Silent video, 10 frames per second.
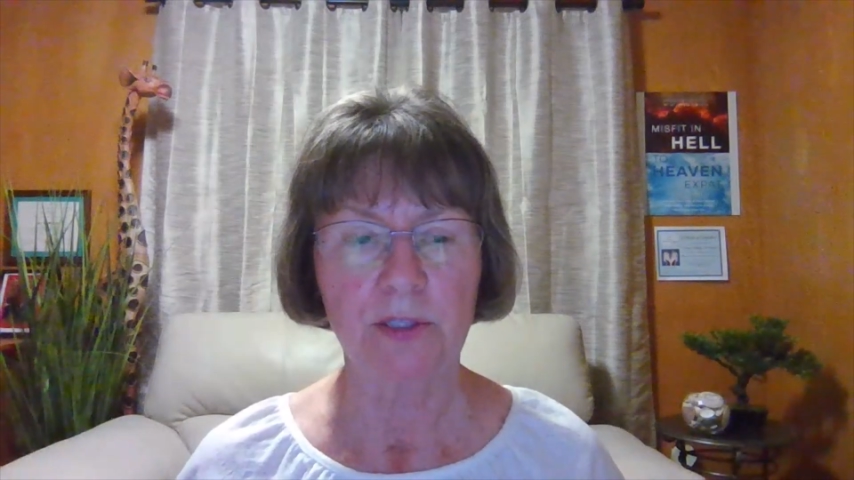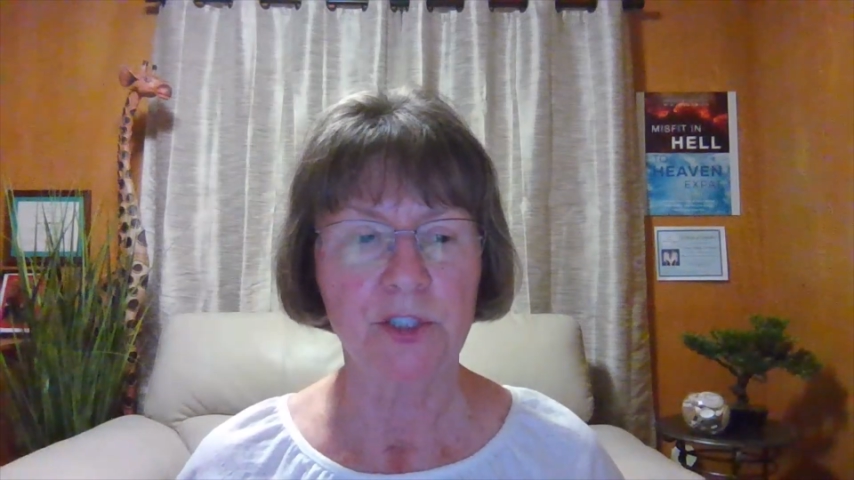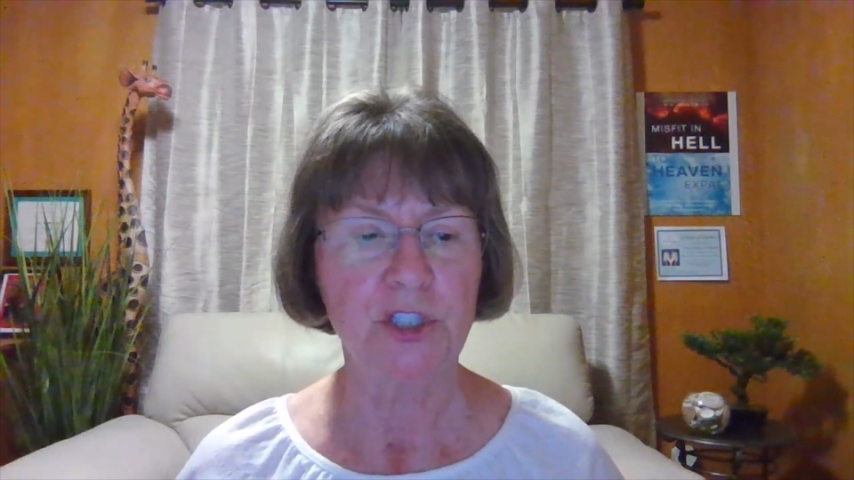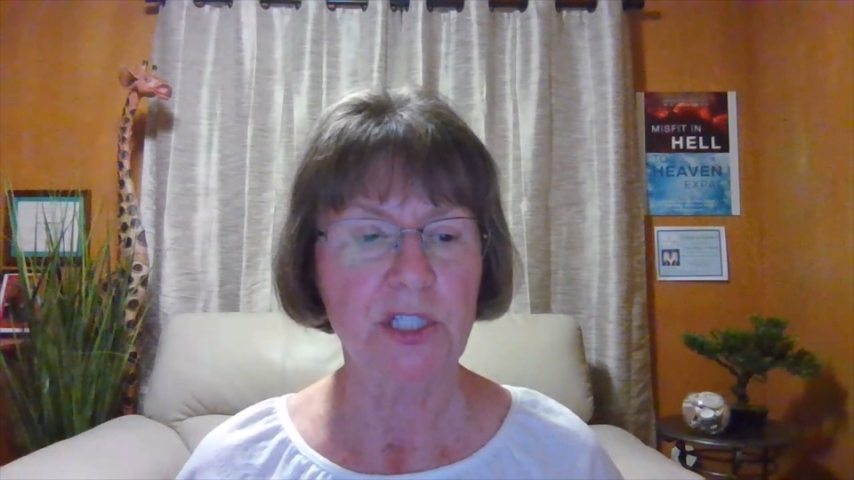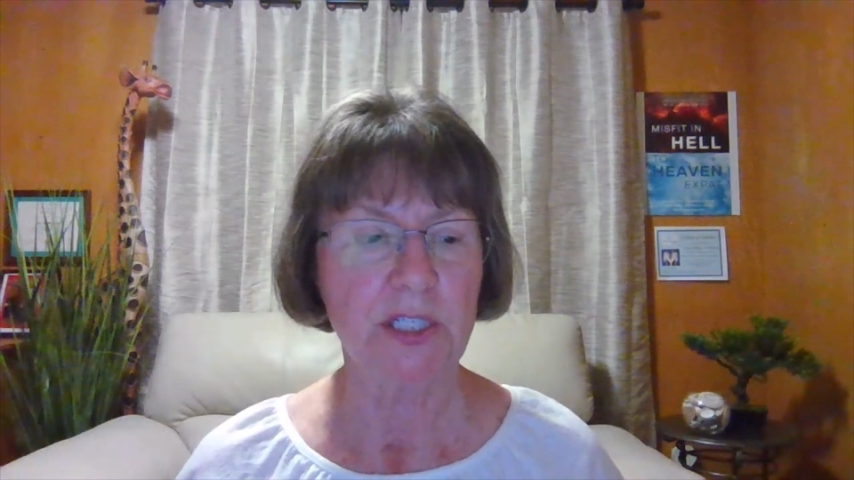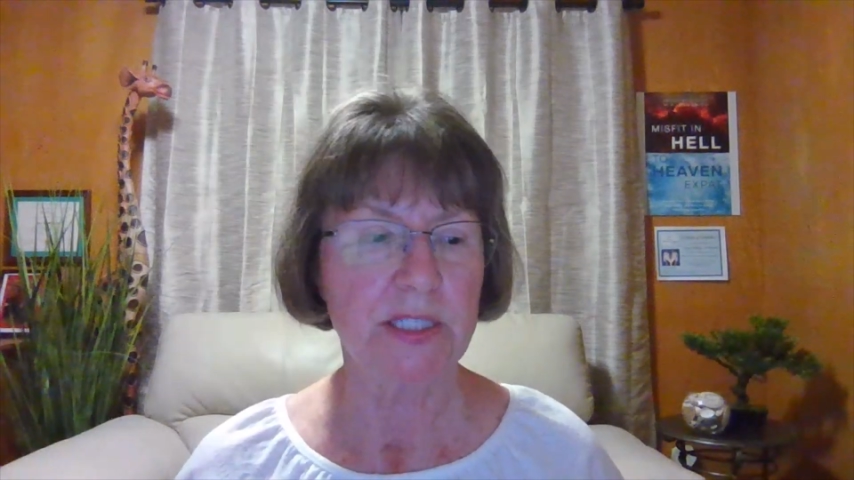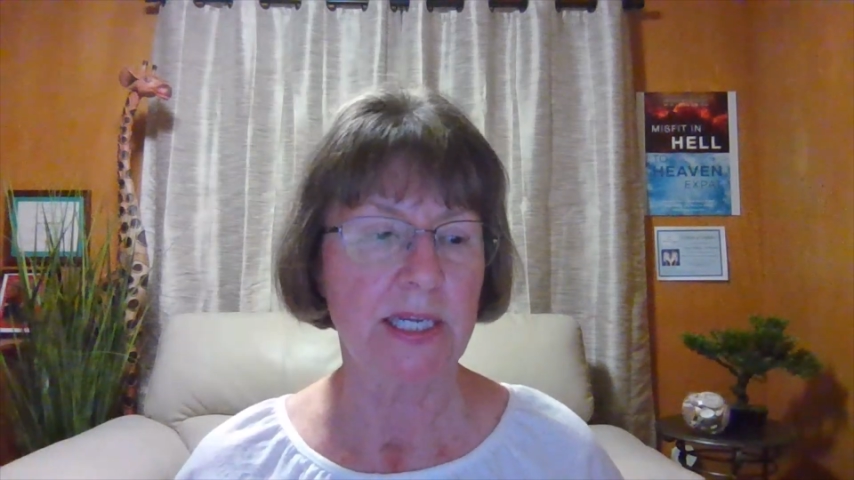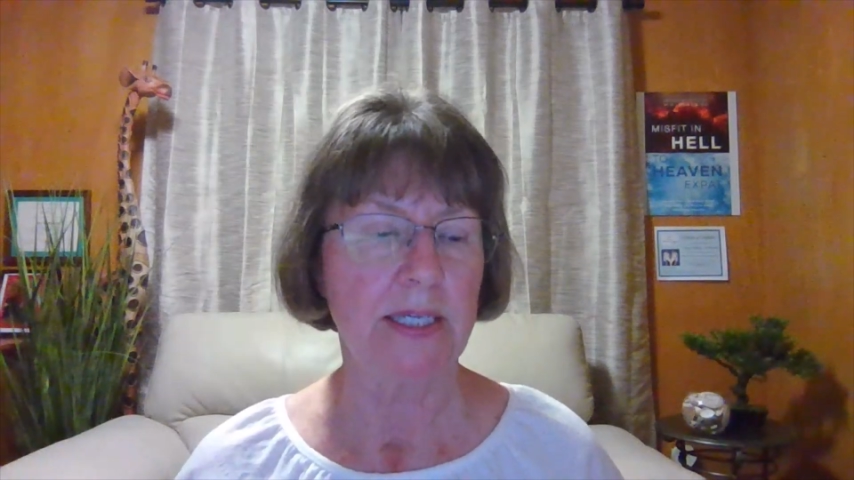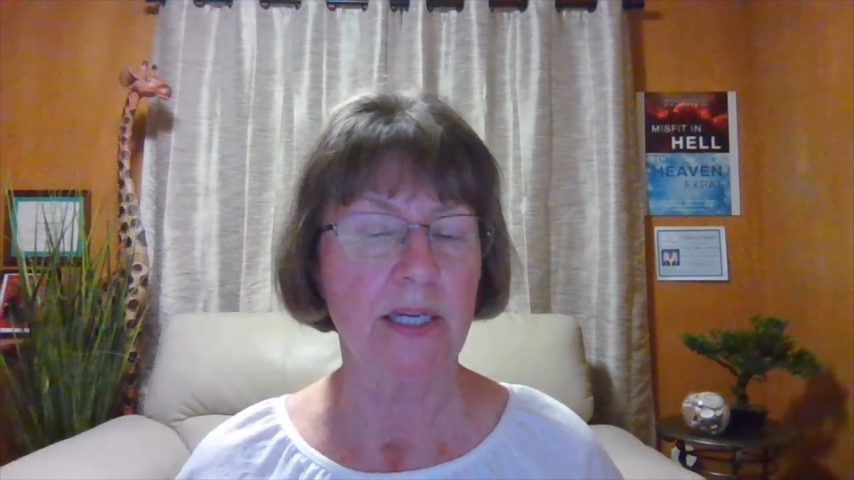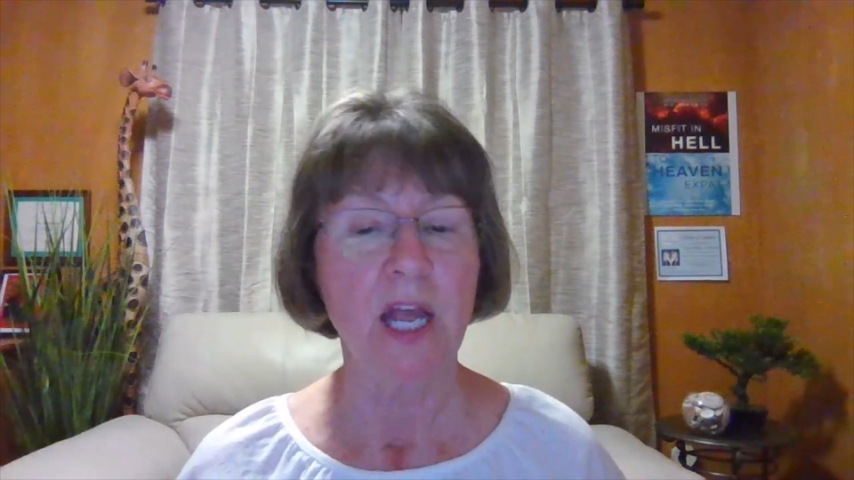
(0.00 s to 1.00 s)
And she
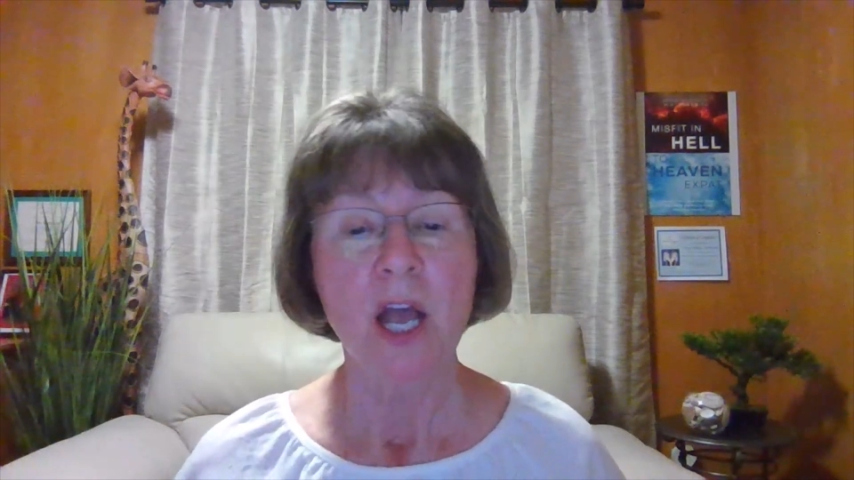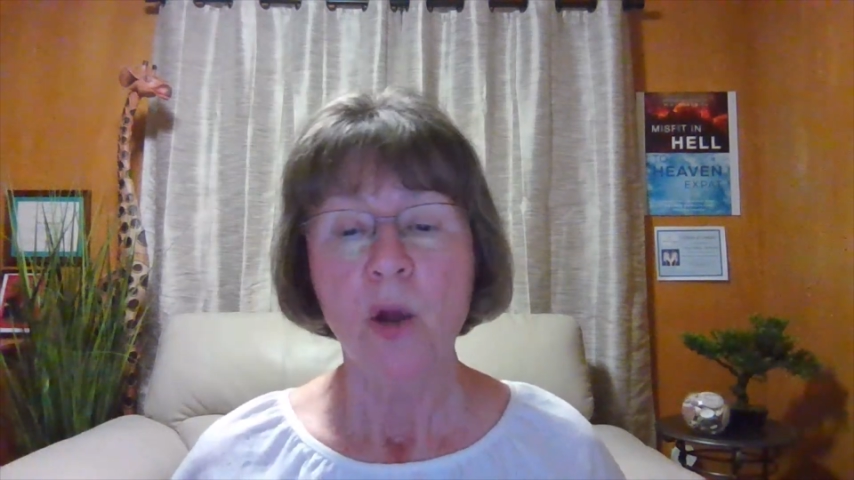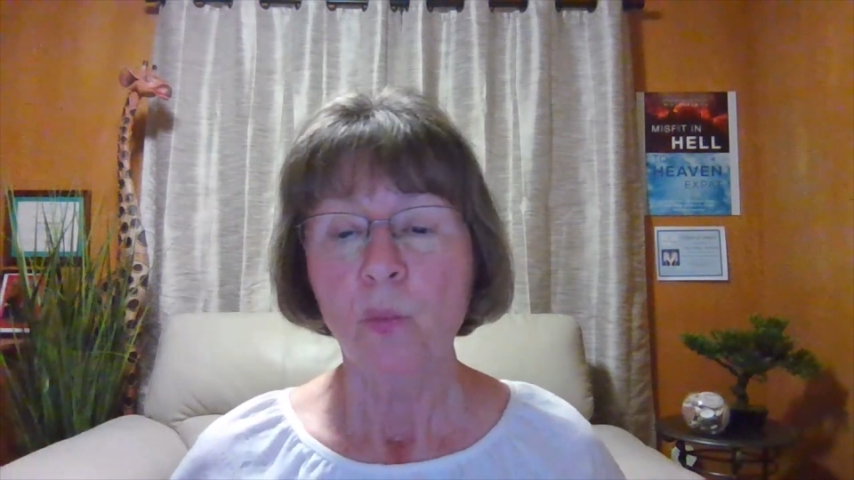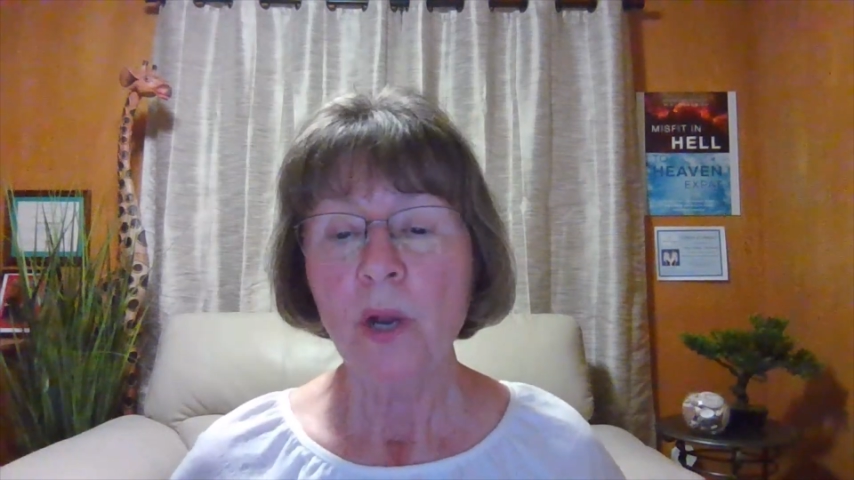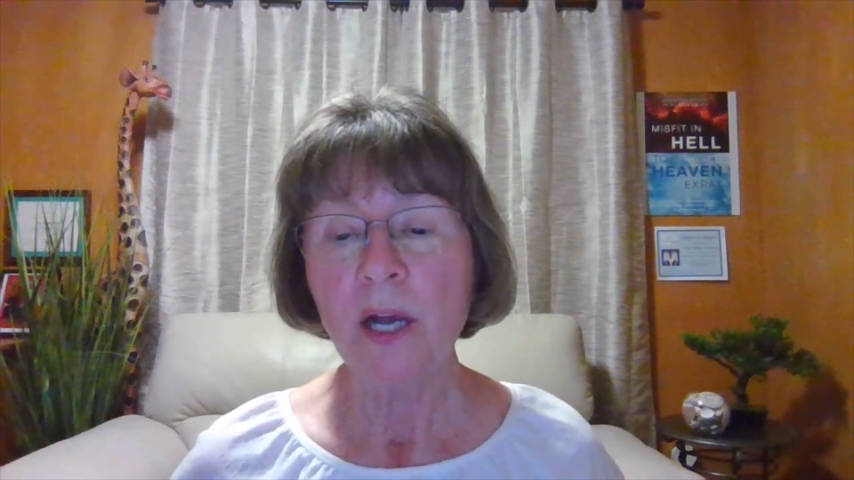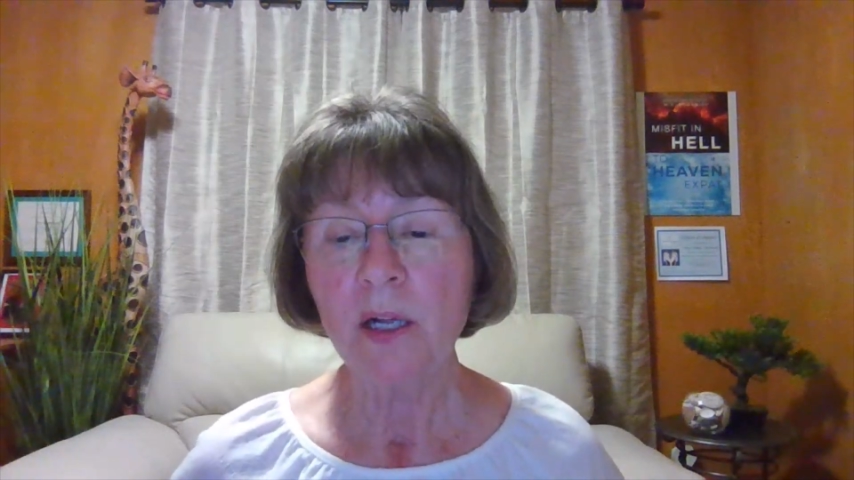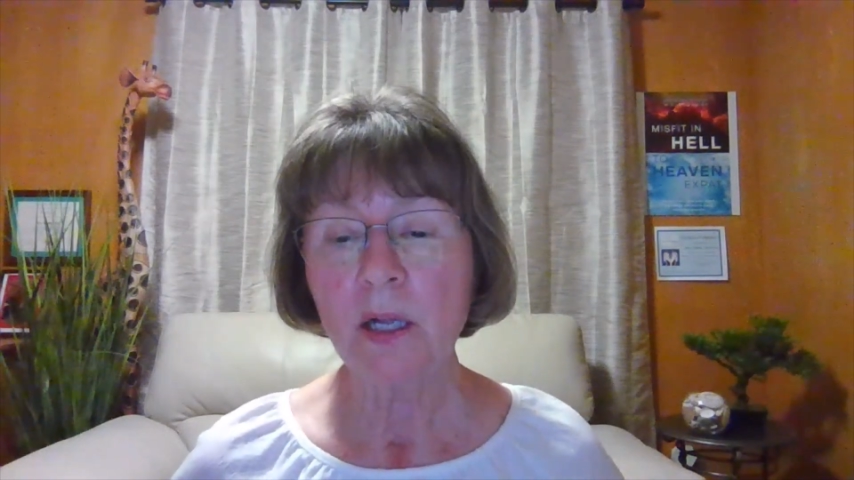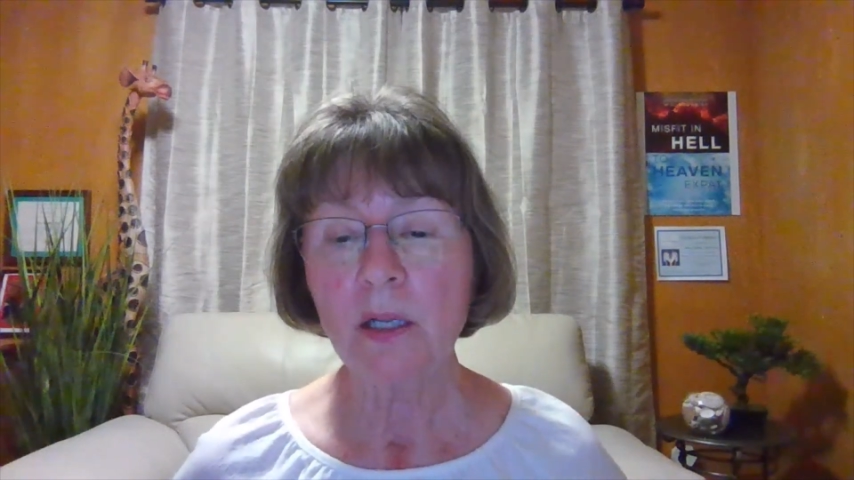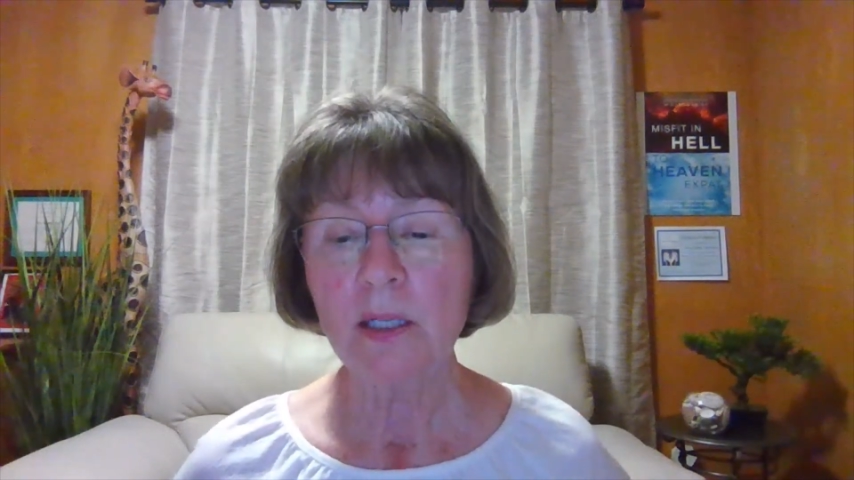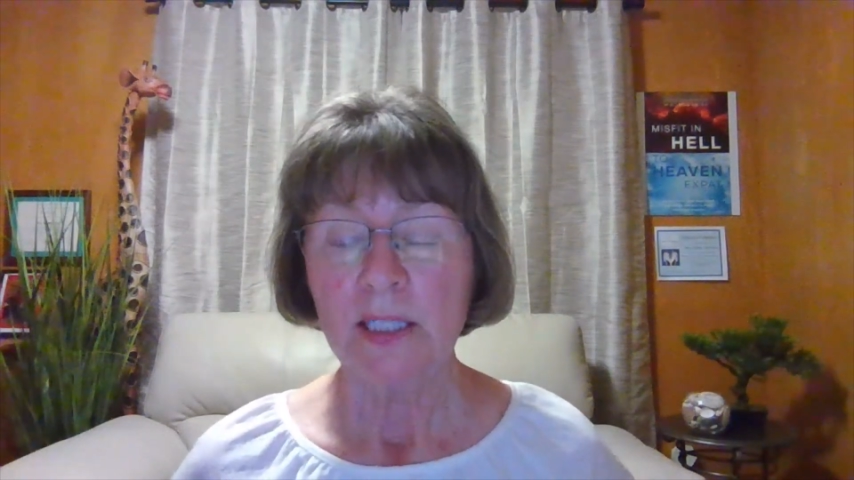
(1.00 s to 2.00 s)
said,
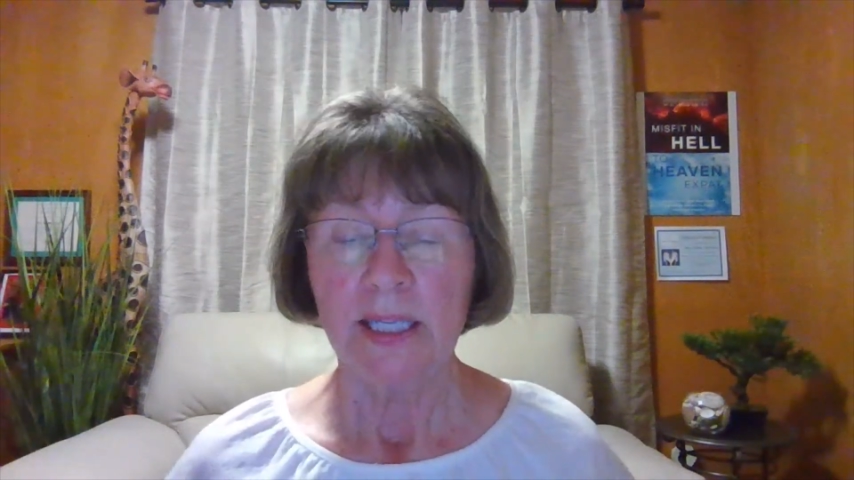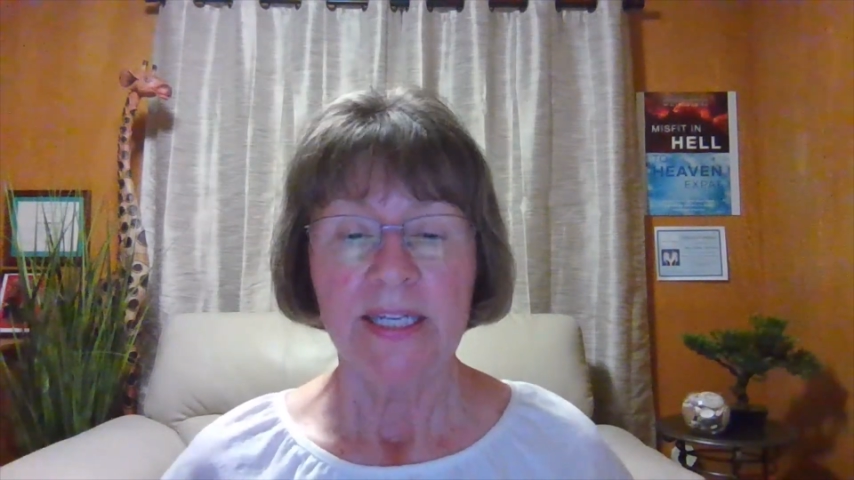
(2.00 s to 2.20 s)
"Well,